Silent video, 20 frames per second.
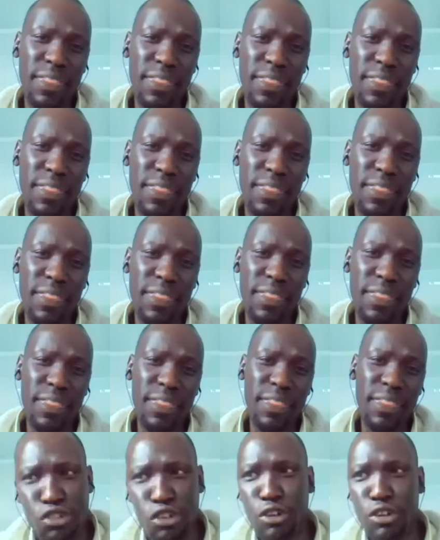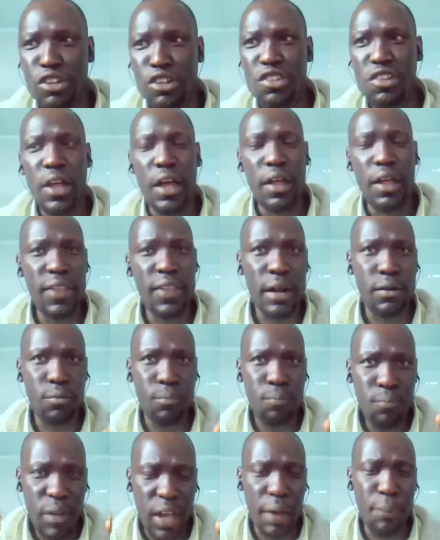fortunes that
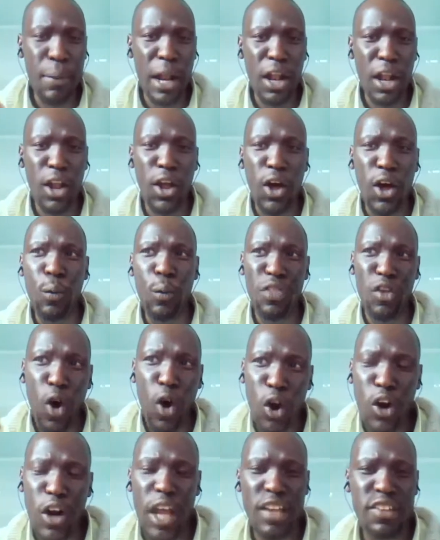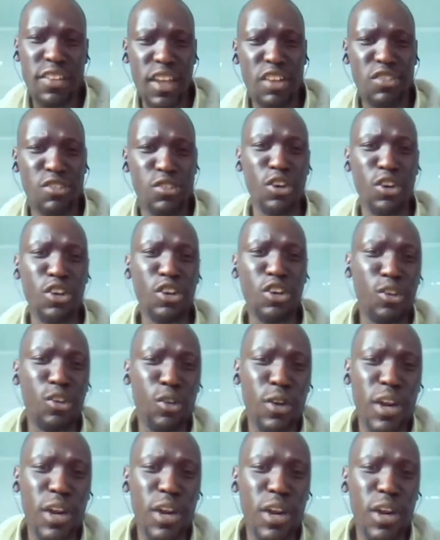came along with colonization, you
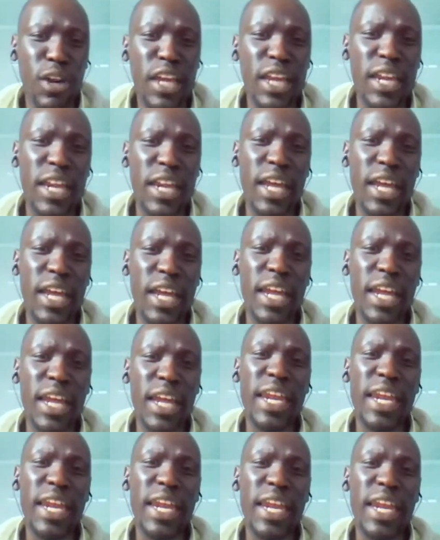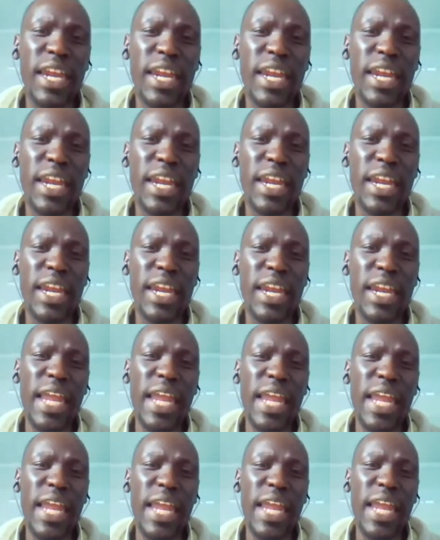needed a legal system
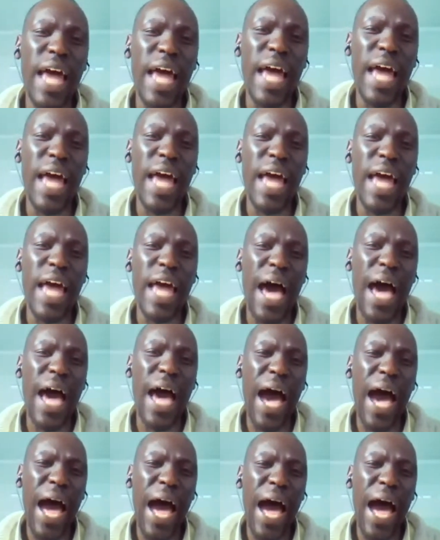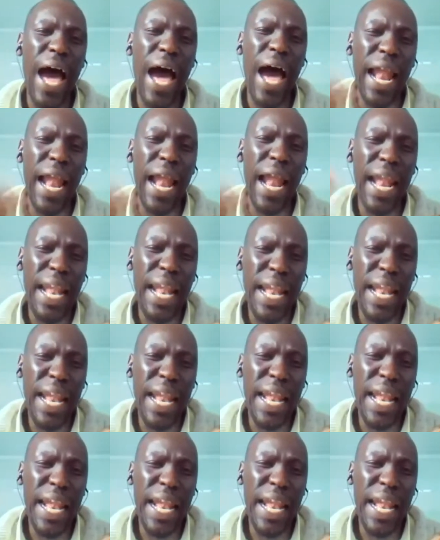
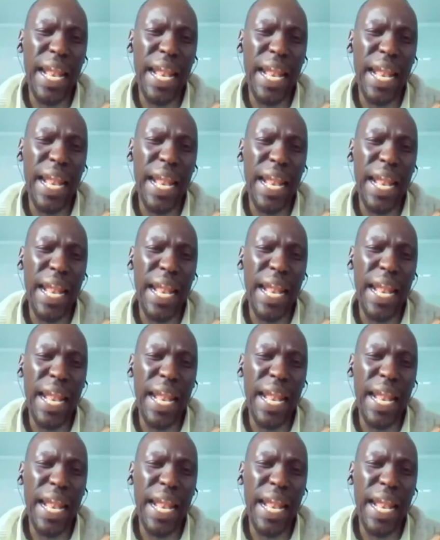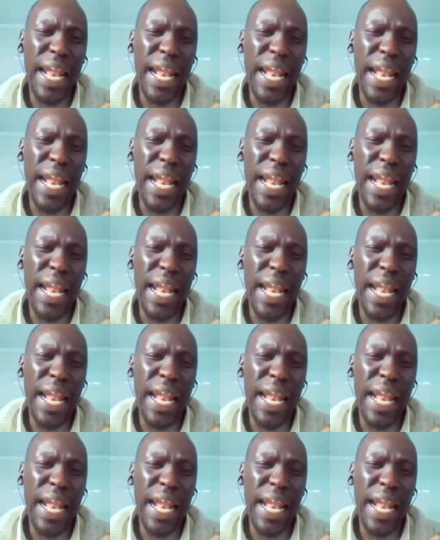that would not
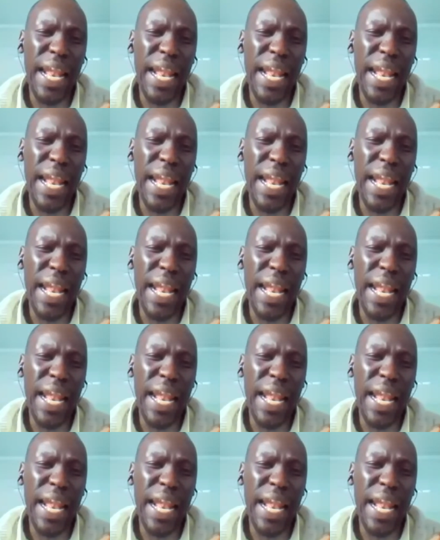only